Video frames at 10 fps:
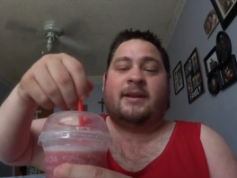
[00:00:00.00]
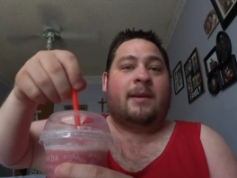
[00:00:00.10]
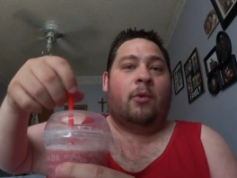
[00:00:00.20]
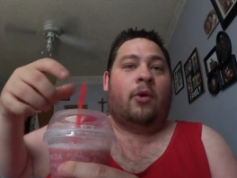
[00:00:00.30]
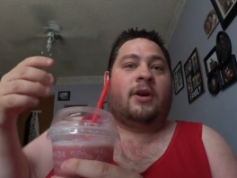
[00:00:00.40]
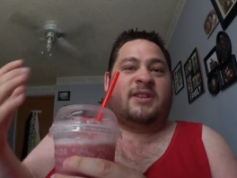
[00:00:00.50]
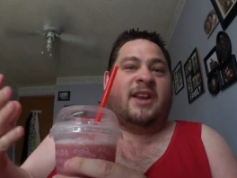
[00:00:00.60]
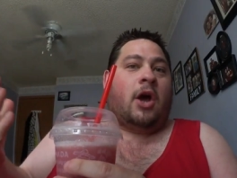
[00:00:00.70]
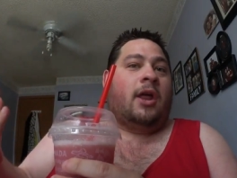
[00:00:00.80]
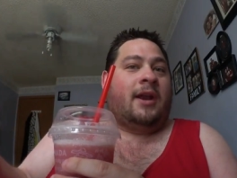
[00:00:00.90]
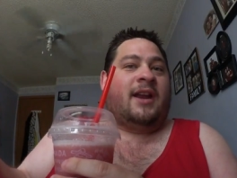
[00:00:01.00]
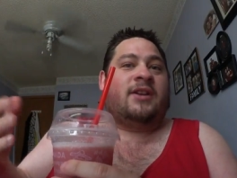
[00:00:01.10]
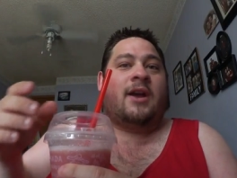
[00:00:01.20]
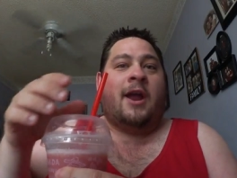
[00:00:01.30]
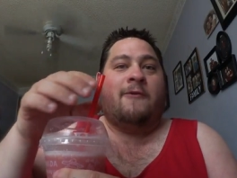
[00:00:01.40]
But Tim Hortons, they call
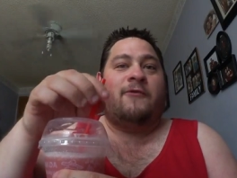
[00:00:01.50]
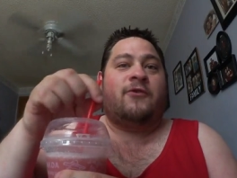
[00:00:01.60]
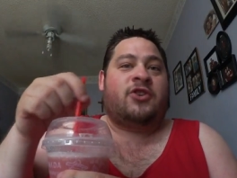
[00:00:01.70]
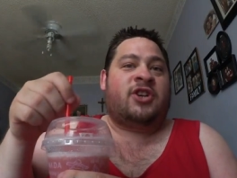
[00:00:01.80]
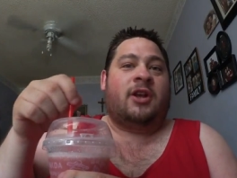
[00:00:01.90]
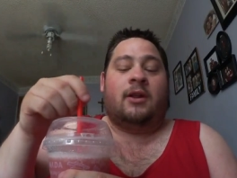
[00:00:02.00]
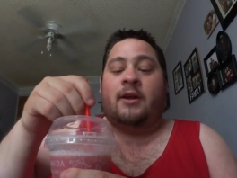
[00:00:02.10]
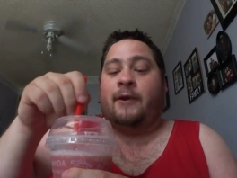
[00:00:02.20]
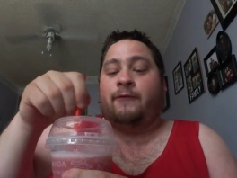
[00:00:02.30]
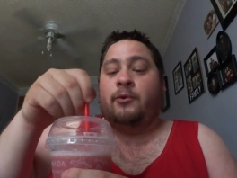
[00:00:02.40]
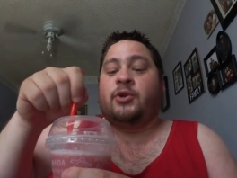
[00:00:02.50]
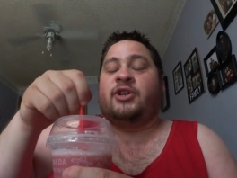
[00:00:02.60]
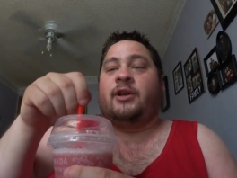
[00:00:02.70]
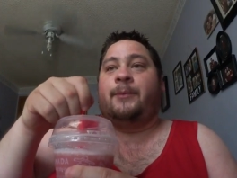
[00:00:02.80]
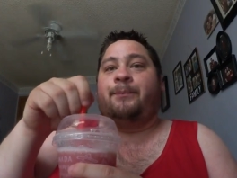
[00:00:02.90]
it a, a chill, a fruit
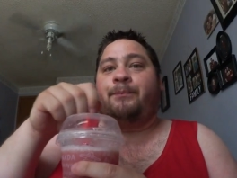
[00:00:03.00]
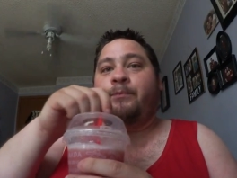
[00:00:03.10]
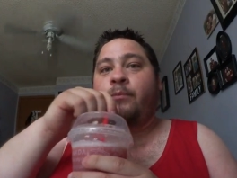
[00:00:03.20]
chill.